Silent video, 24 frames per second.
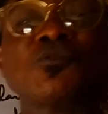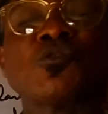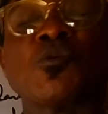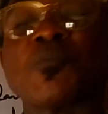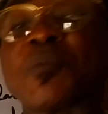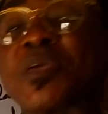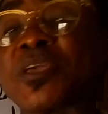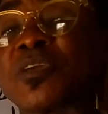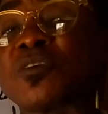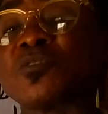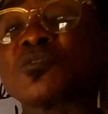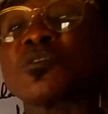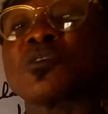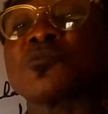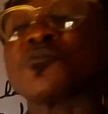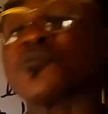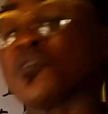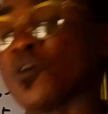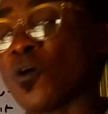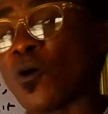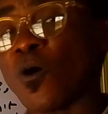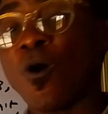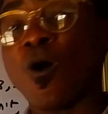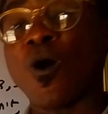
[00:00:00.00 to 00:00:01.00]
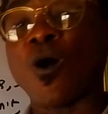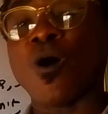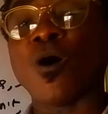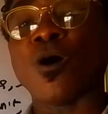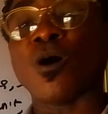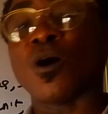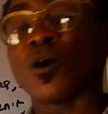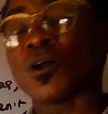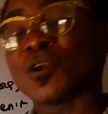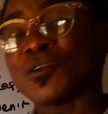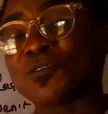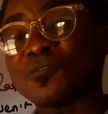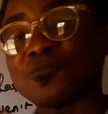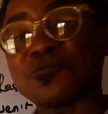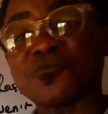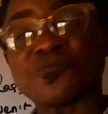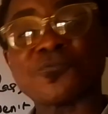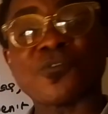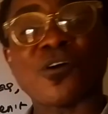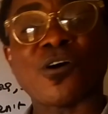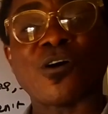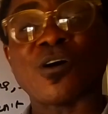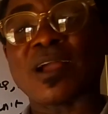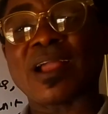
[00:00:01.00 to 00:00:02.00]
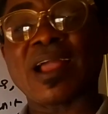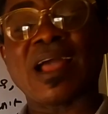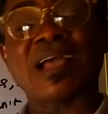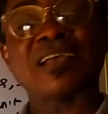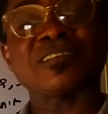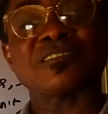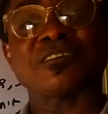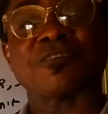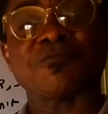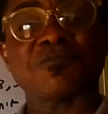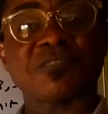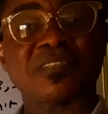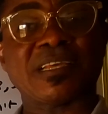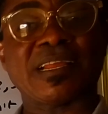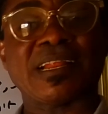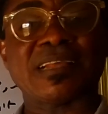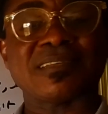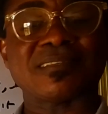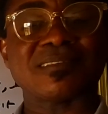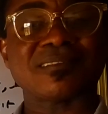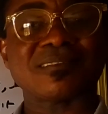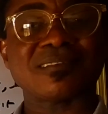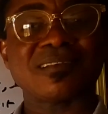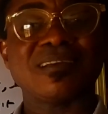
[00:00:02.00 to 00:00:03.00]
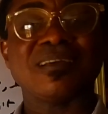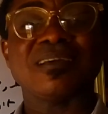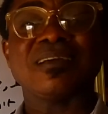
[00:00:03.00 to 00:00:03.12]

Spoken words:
to make use of all four kinds of sentences.